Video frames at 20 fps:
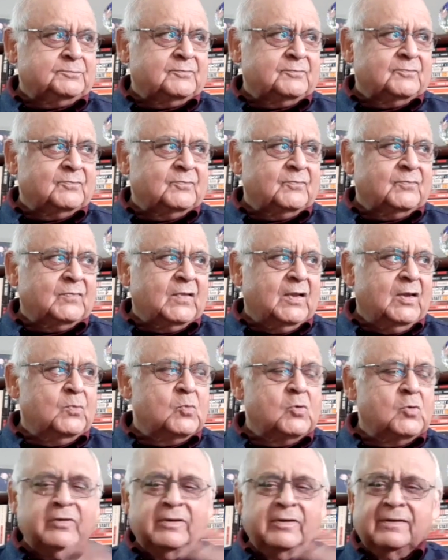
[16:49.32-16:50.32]
a movie,
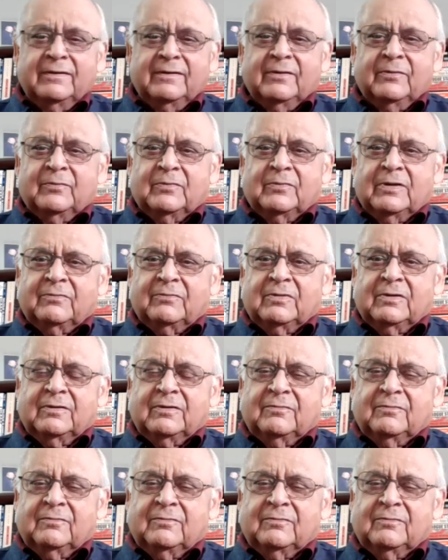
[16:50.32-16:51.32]
a
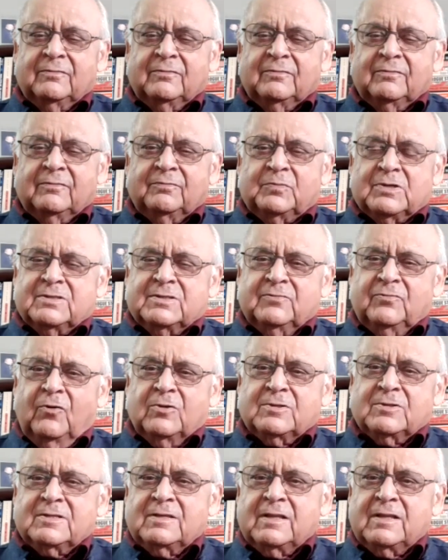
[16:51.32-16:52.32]
person
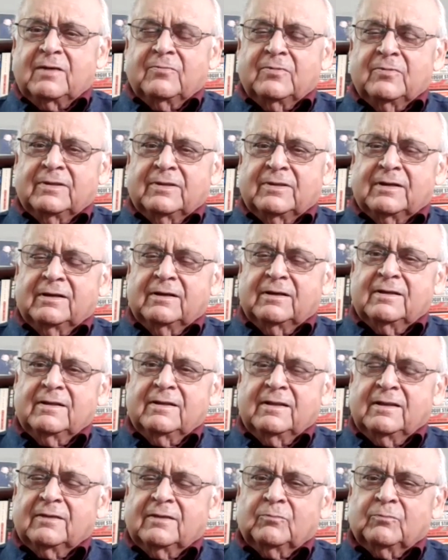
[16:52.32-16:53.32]
falls in love with a
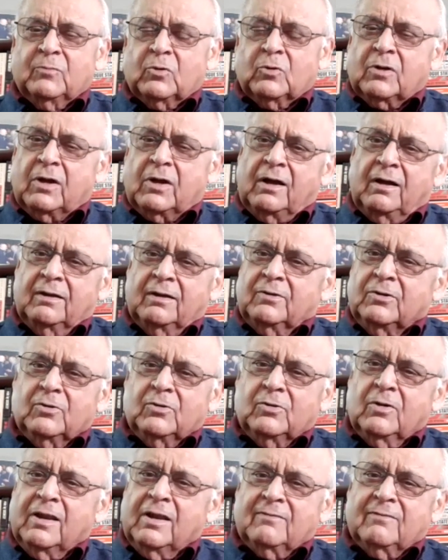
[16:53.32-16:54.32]
girl in a burqa, and you
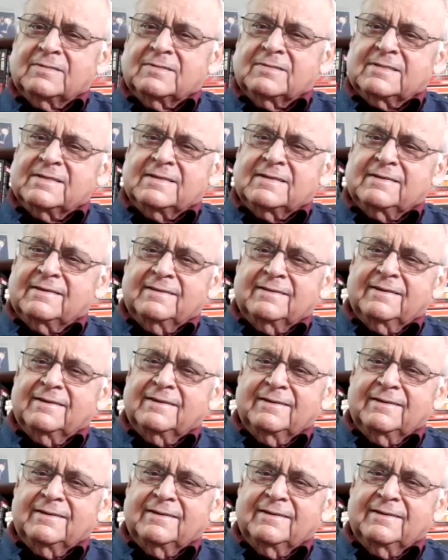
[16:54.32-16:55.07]
don't haven't seen her,